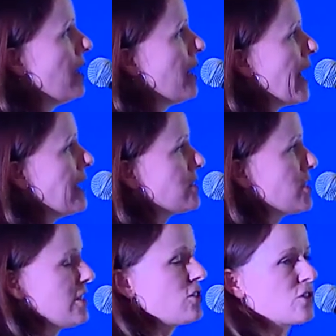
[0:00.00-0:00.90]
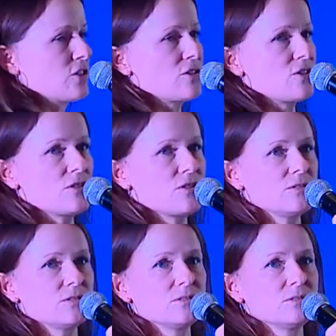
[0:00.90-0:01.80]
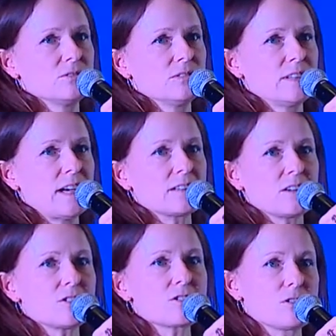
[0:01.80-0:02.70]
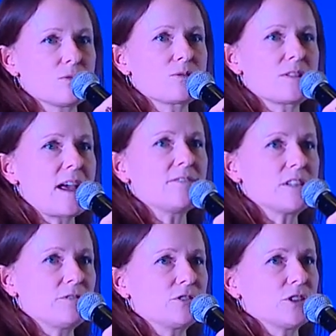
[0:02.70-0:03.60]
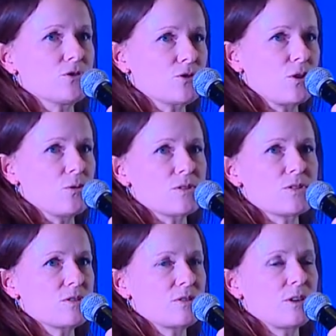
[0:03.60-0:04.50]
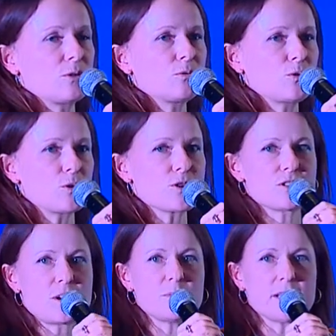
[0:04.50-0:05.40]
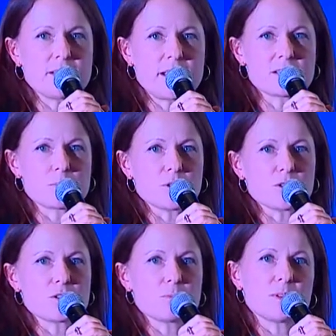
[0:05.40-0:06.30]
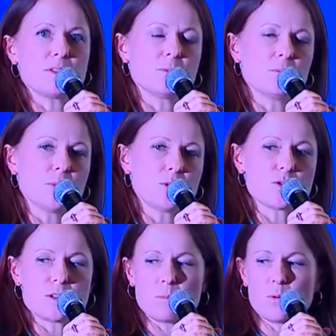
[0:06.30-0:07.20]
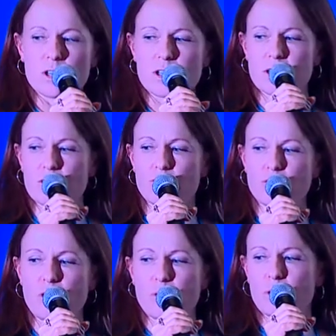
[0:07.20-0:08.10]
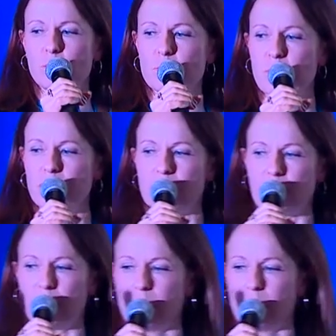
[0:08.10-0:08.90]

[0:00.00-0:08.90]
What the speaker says: And teachers at our schools, they have different roles. They're of course subject experts, but their most important role would be the